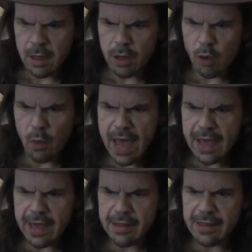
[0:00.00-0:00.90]
Your
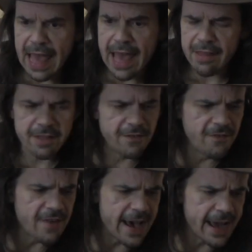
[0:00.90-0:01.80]
rack isn't as
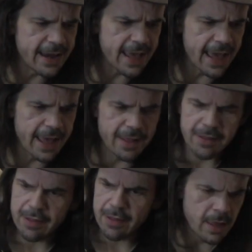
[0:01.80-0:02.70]
defined
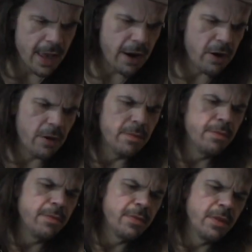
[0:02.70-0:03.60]
as, I don't know.
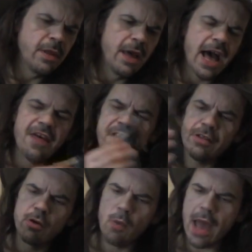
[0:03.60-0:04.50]
I
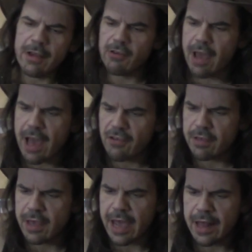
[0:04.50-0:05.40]
think their racks are
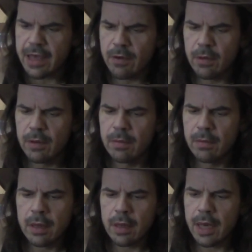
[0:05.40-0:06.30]
actually kind of equal.
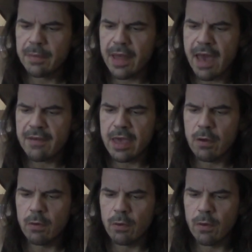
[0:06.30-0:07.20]
Yep, they have
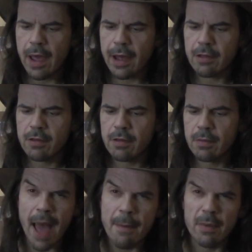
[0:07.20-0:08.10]
equal racks.
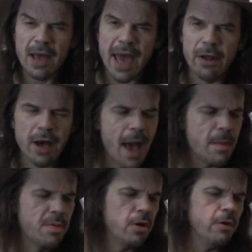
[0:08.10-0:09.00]
I'm
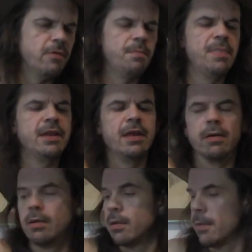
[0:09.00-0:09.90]
a perv. Big deal.